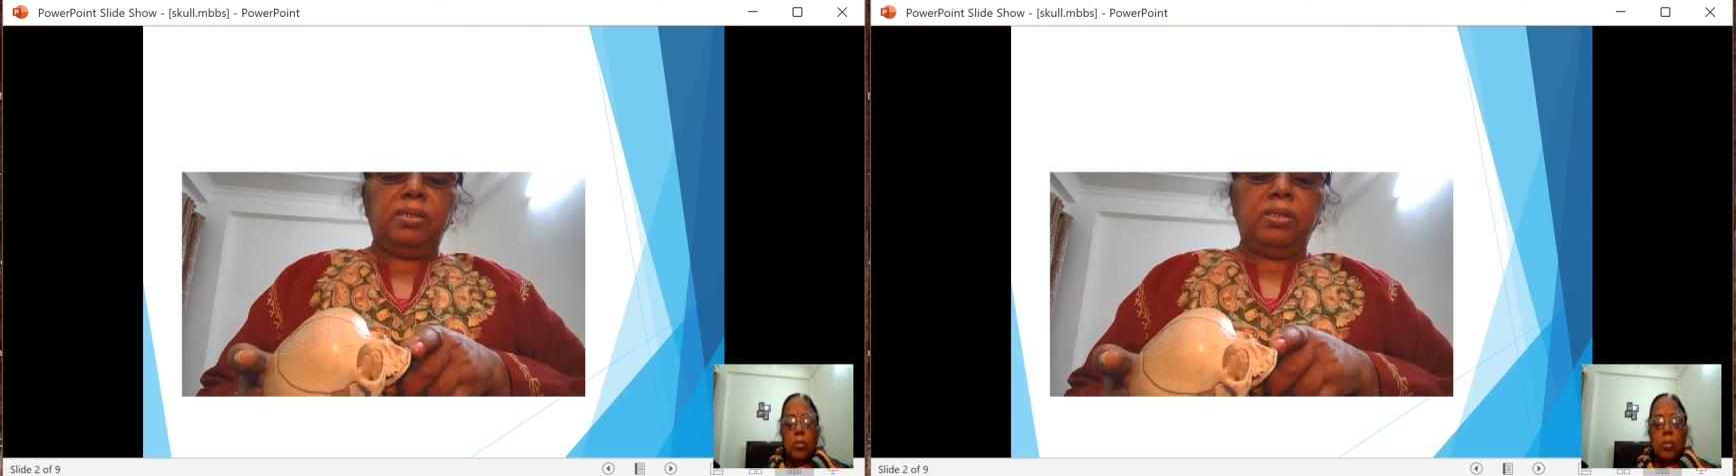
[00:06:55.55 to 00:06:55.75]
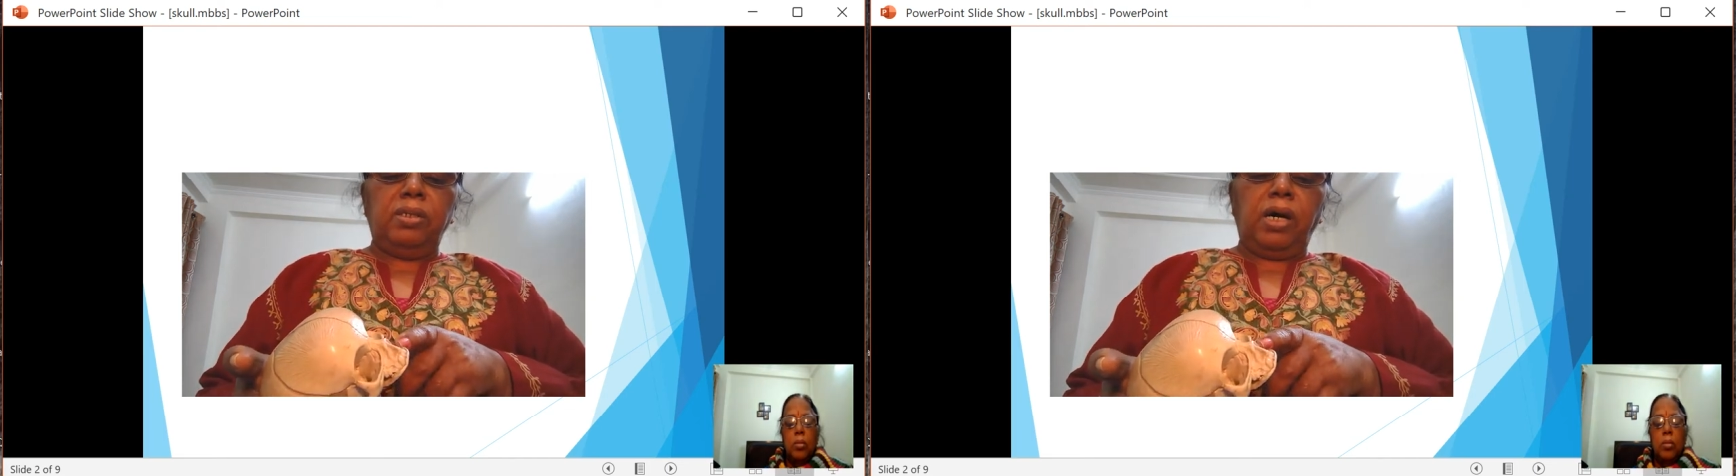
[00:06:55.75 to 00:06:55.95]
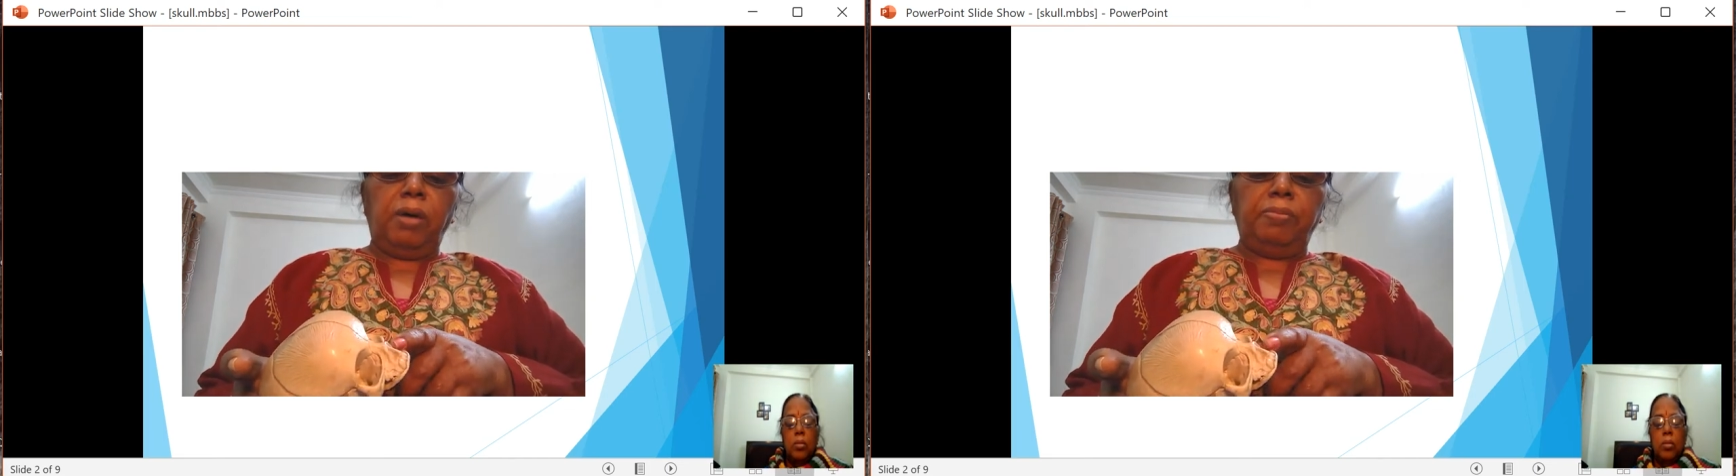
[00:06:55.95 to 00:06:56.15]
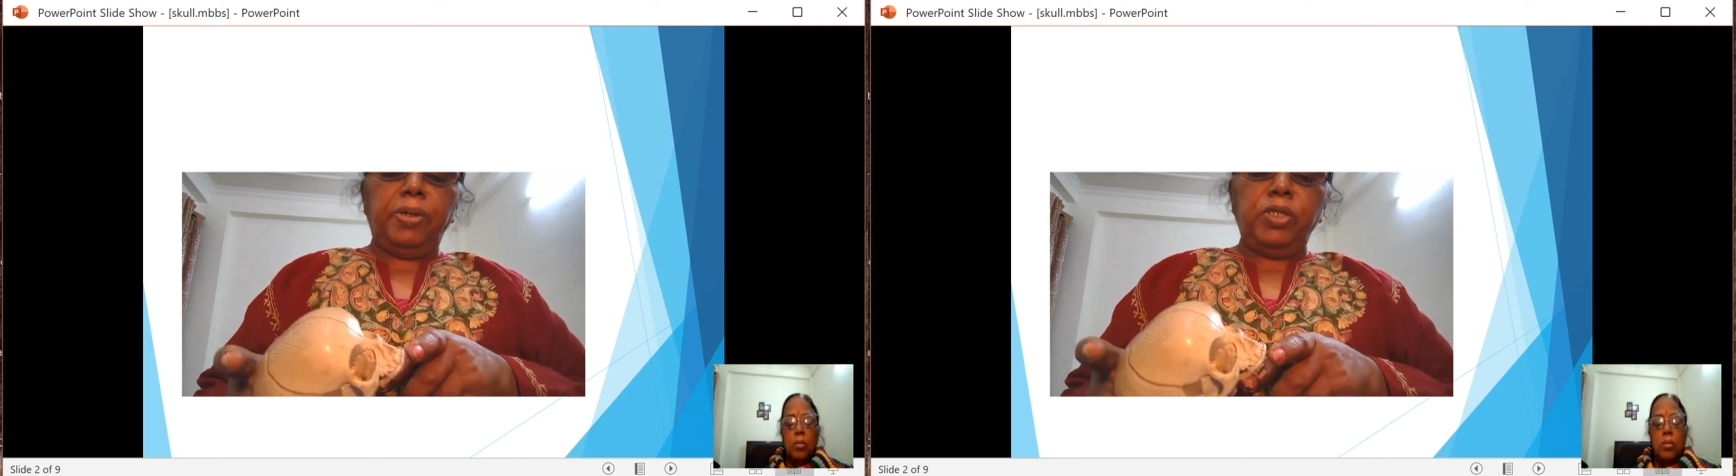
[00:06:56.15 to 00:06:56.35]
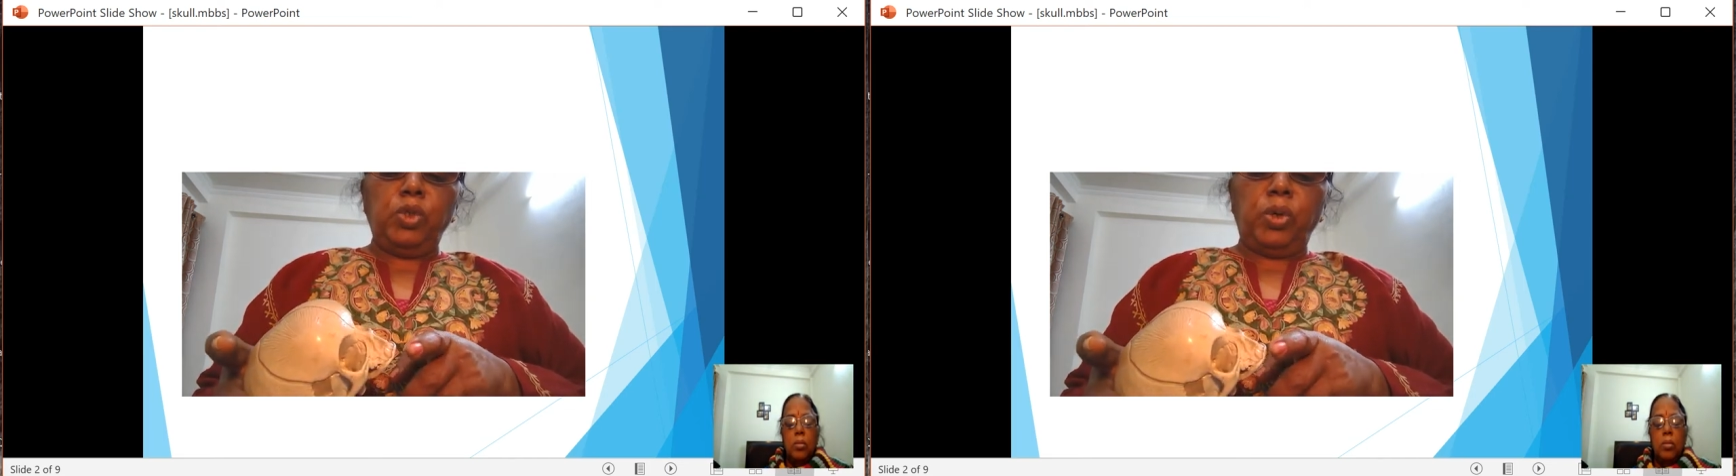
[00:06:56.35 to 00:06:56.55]
the
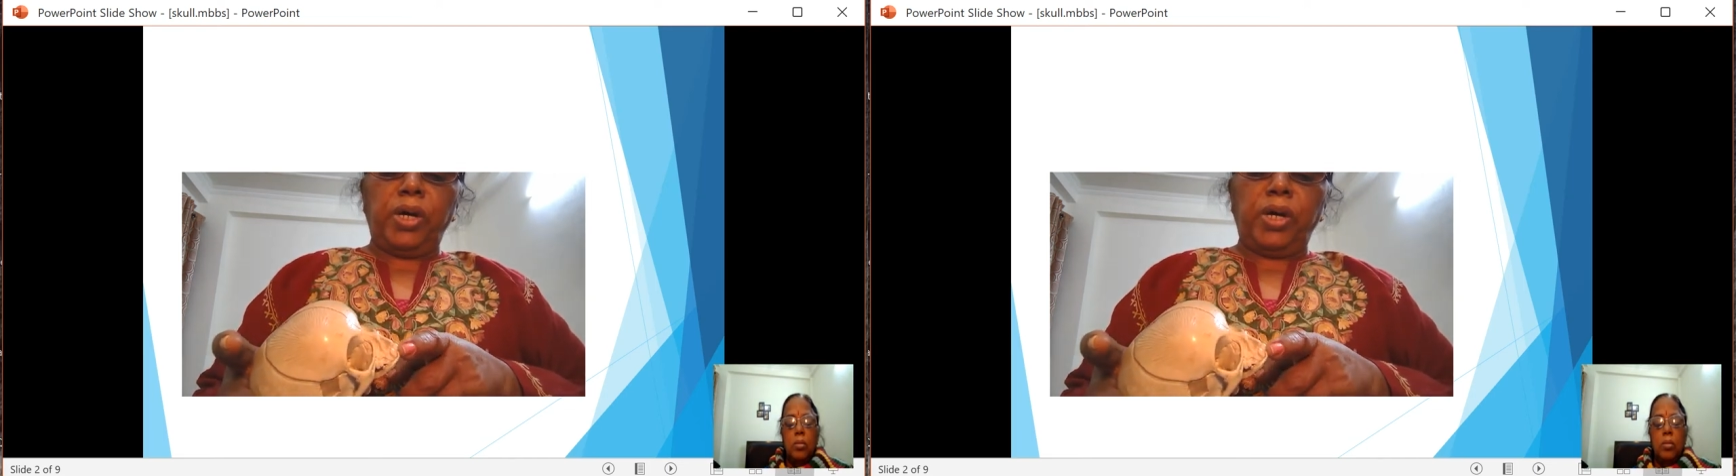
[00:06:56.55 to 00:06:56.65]
upper jaw,